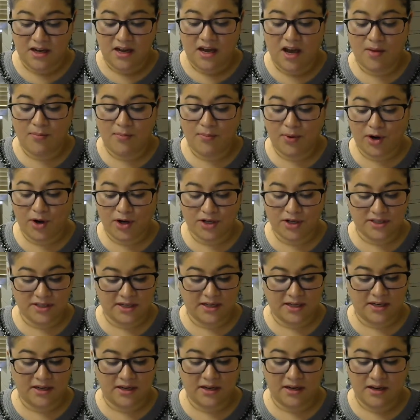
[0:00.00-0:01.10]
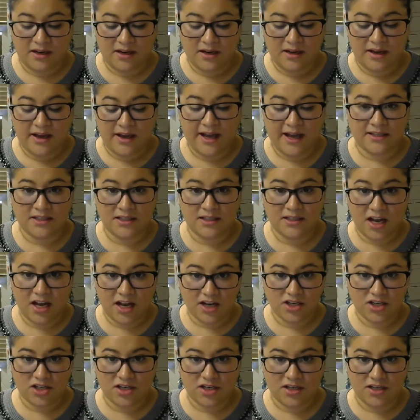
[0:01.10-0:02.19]
a person has
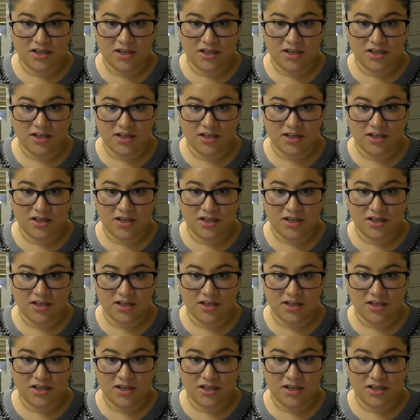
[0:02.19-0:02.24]
touched.